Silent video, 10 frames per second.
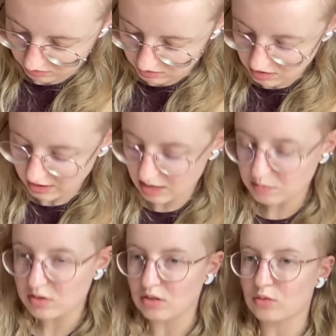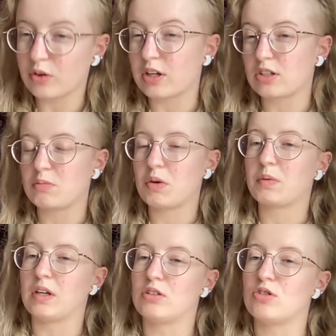And CRM stands for Customer
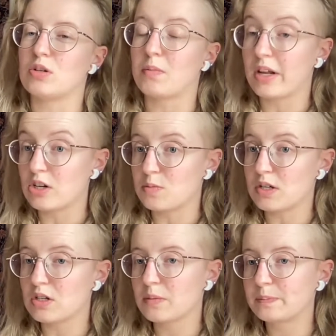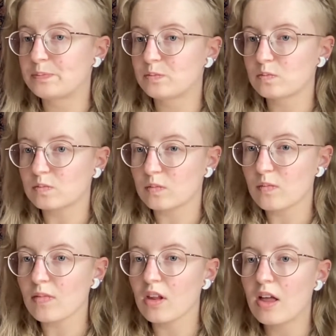Relationship Management.
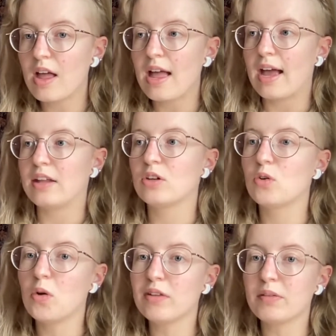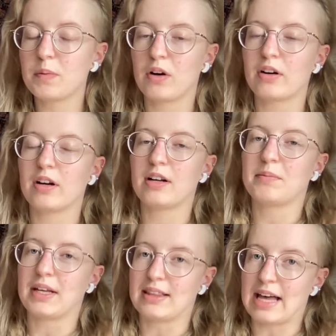And the goal of a program
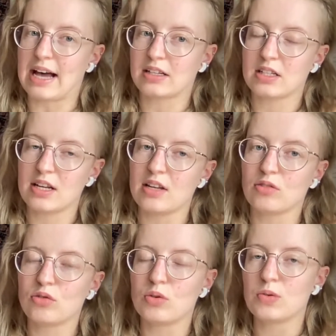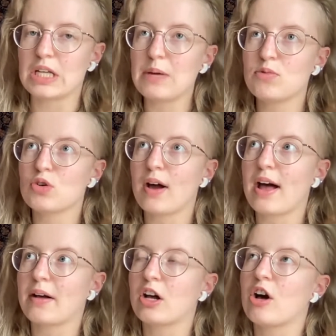like that is to keep
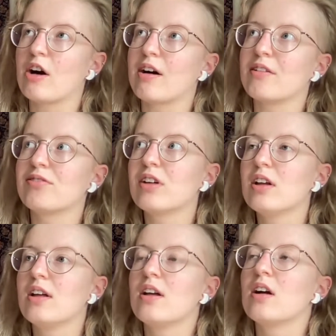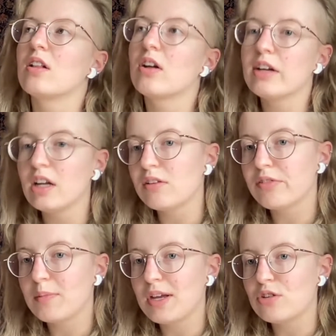track of client
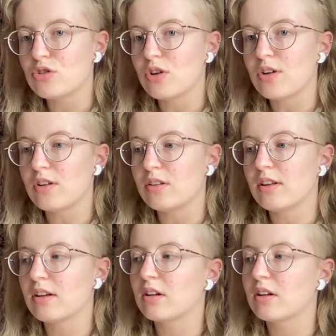information,